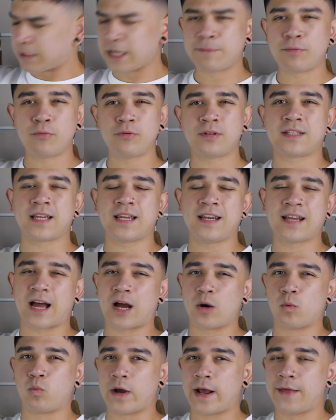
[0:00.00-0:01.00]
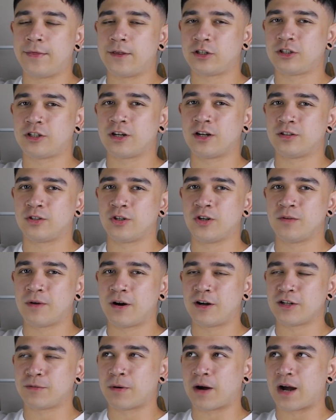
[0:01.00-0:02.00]
People say that I wear this shirt too
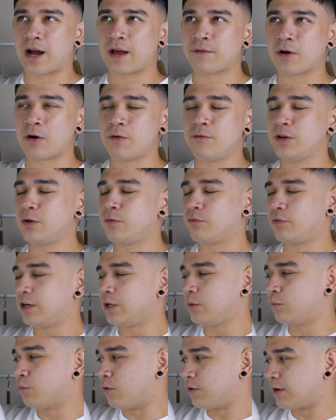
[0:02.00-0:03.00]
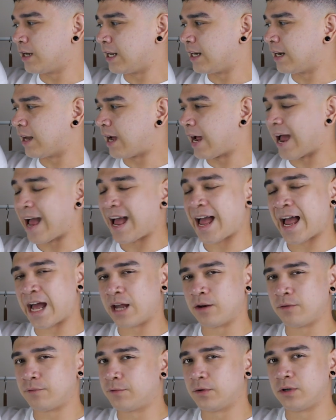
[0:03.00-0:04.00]
much, but I've only really worn it like a
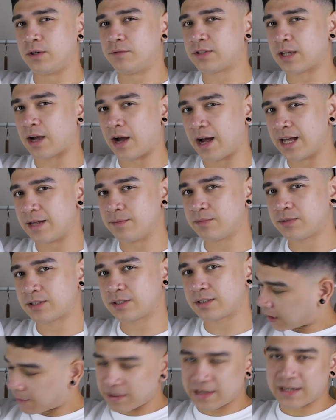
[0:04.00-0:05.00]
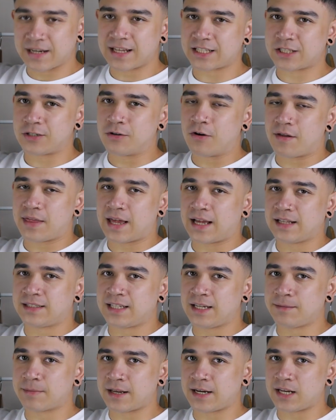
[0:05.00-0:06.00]
handful of times. I mean, it's not that
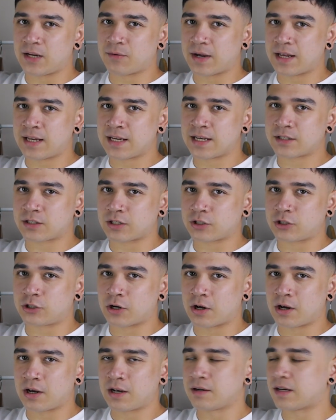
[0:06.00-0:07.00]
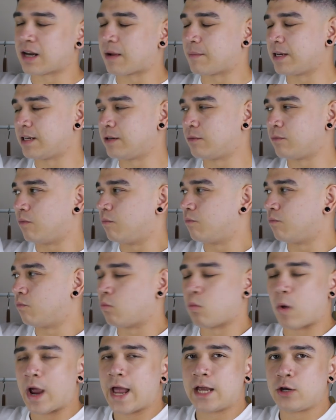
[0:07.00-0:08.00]
deep anyway. It's a shirt. I mean,
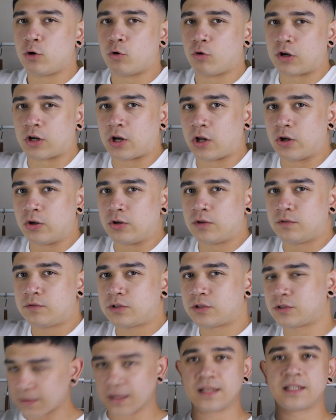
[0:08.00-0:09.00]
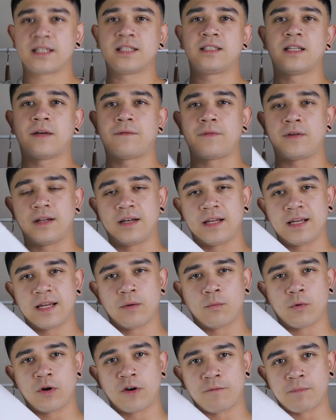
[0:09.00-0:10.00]
wear your clothes. This is definitely
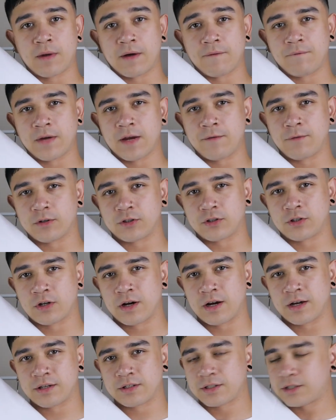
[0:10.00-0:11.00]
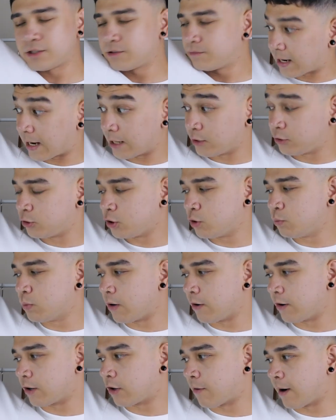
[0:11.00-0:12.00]
one of my favorite shirts. I do
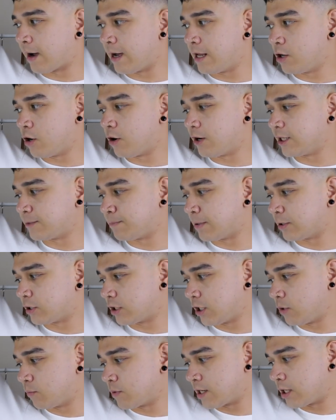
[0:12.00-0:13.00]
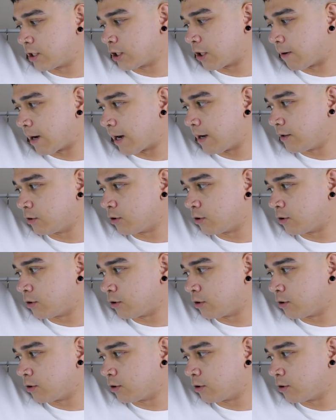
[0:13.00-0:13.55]
wear it quite a lot, especially when I go out.